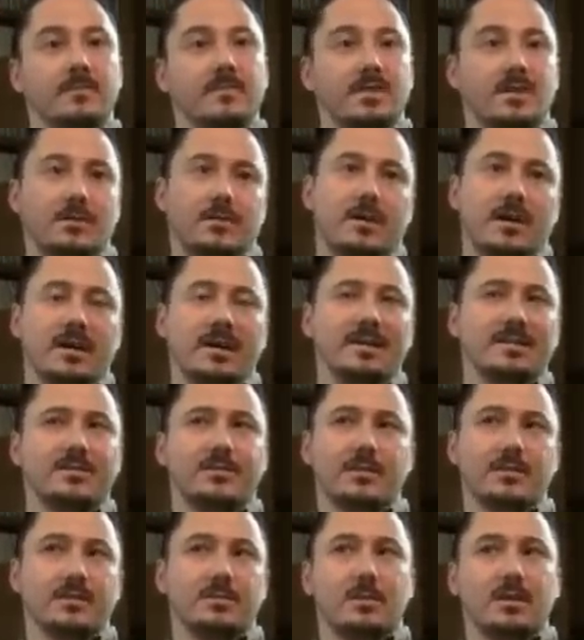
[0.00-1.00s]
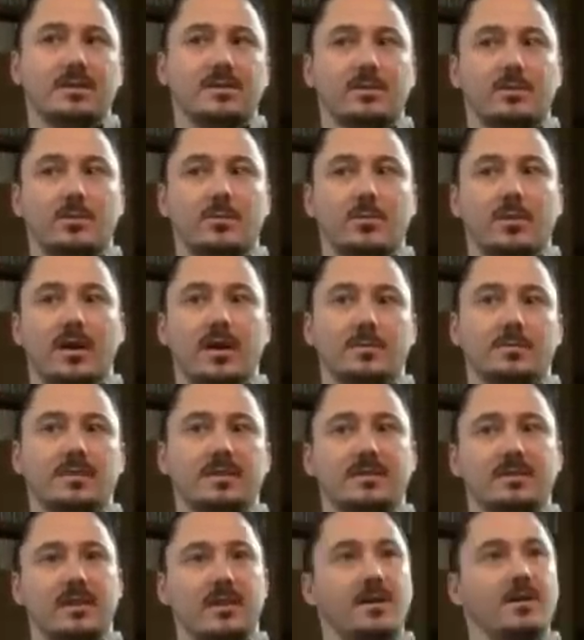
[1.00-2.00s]
So I guess for special
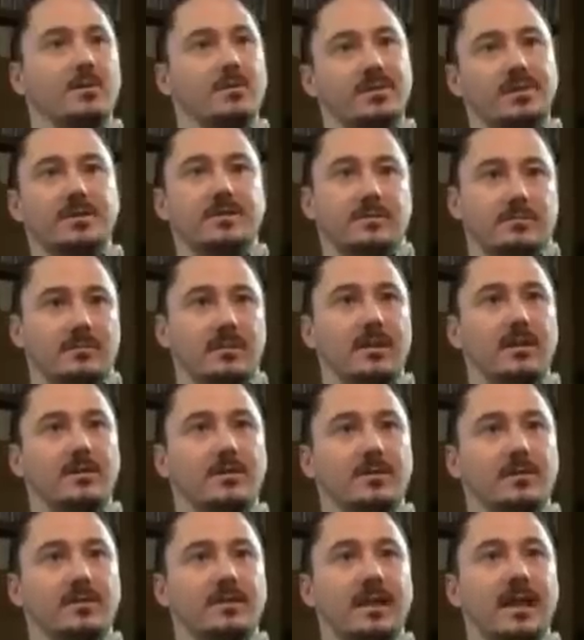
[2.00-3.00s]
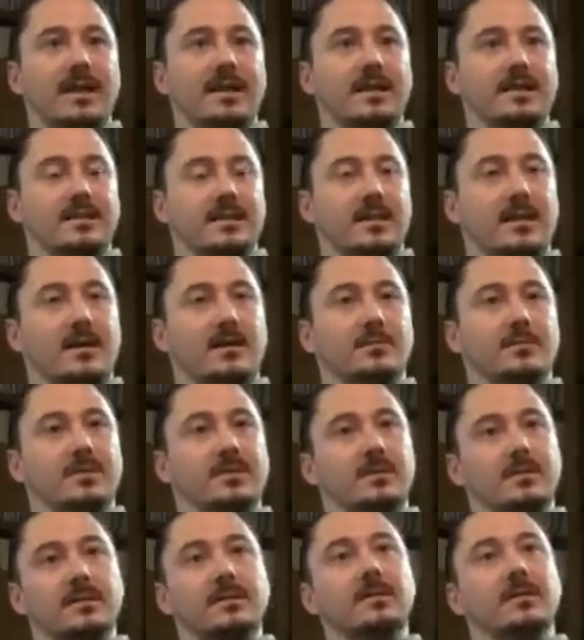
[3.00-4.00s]
preps, no, we just, you know, take it as it
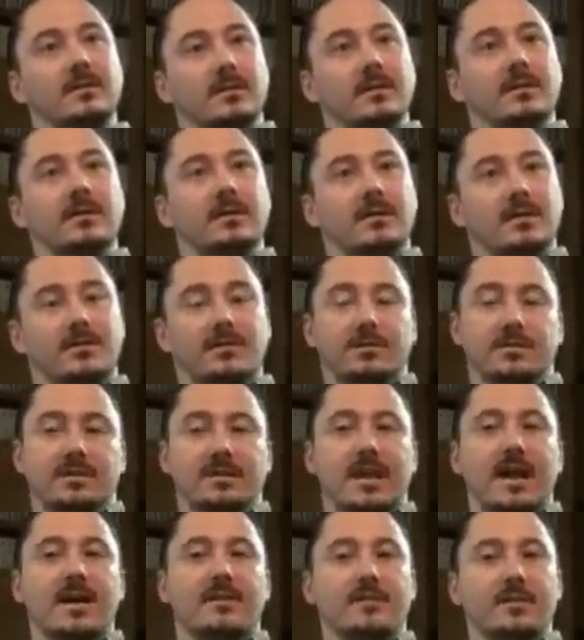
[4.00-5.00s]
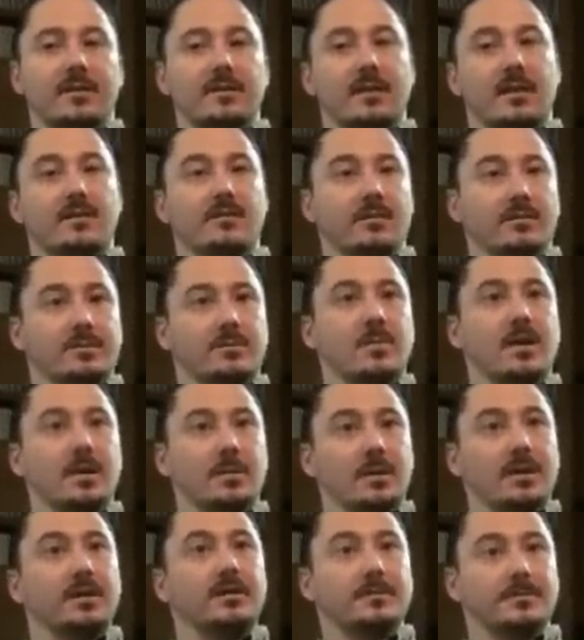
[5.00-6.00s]
comes. Different staffing levels
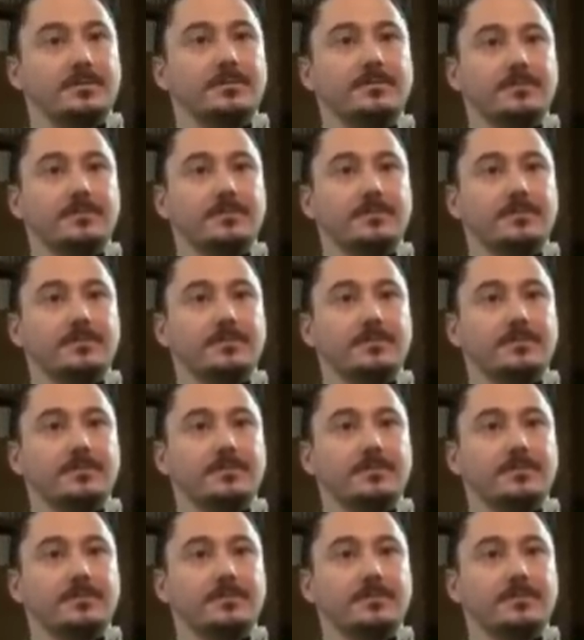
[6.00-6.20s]
maybe.